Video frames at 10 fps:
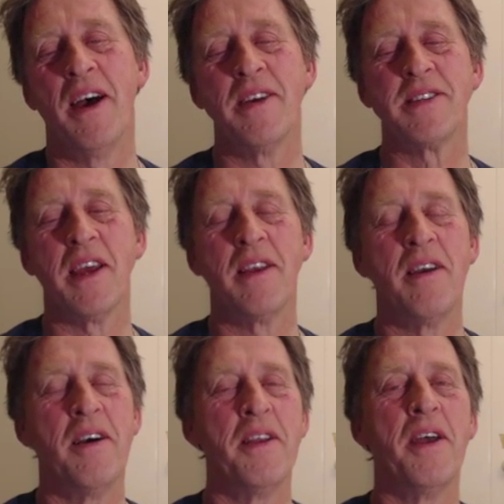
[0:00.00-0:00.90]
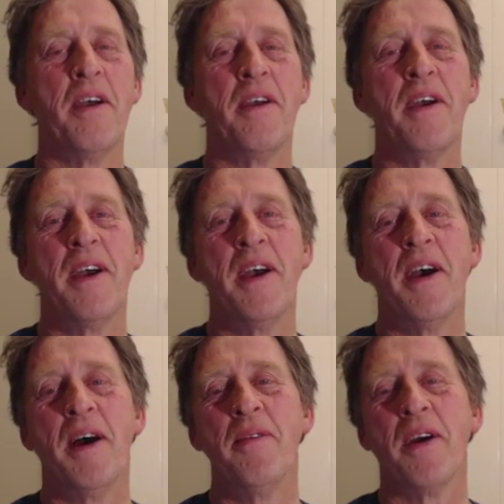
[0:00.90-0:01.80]
I was saying, oh no,
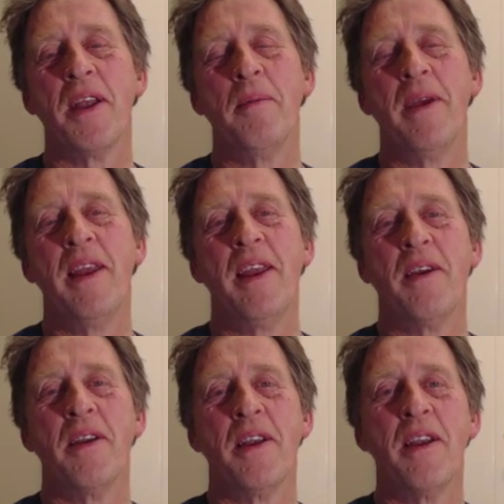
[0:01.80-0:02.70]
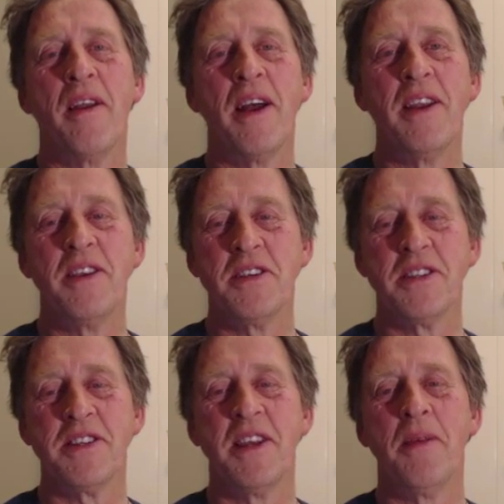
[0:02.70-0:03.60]
I'm not going to be any good at lightning
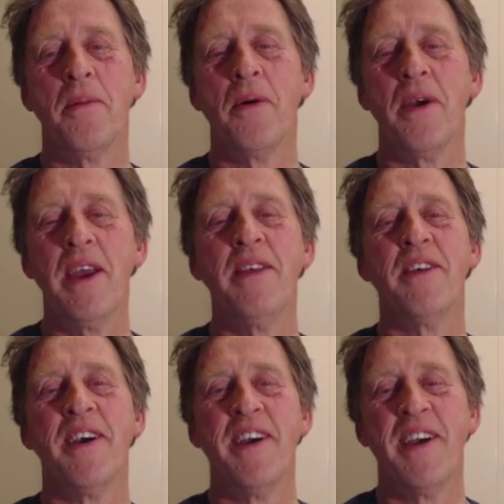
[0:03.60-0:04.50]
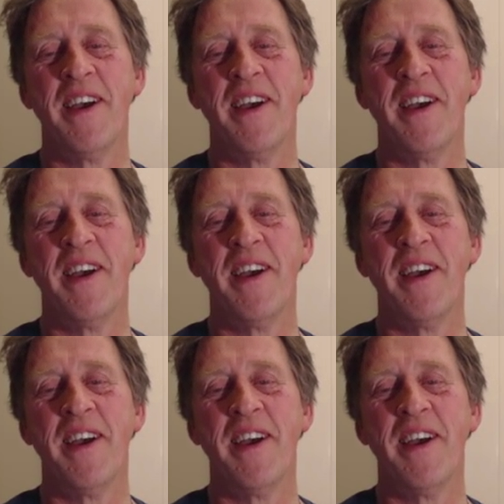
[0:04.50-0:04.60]
chess anymore either.